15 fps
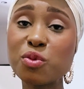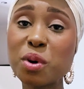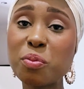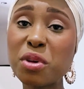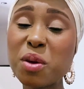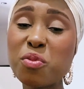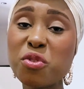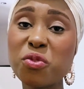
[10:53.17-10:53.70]
when
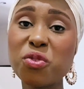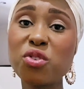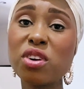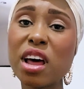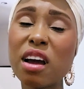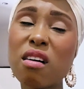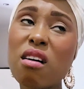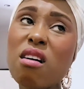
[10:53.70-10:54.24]
people feel
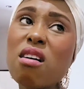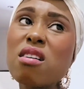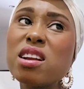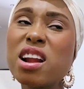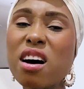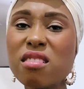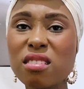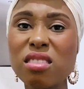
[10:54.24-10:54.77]
like, oh,
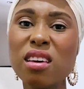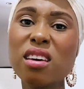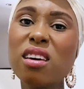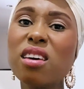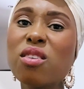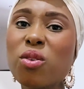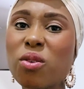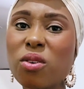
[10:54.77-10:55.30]
now you
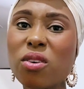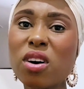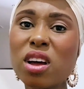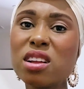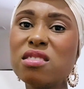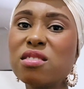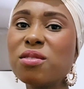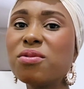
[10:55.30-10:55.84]
think you're
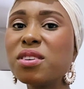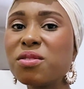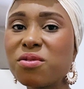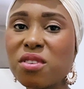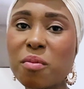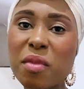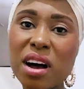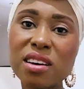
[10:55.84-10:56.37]
different
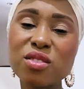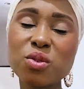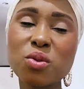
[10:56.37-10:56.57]
from us,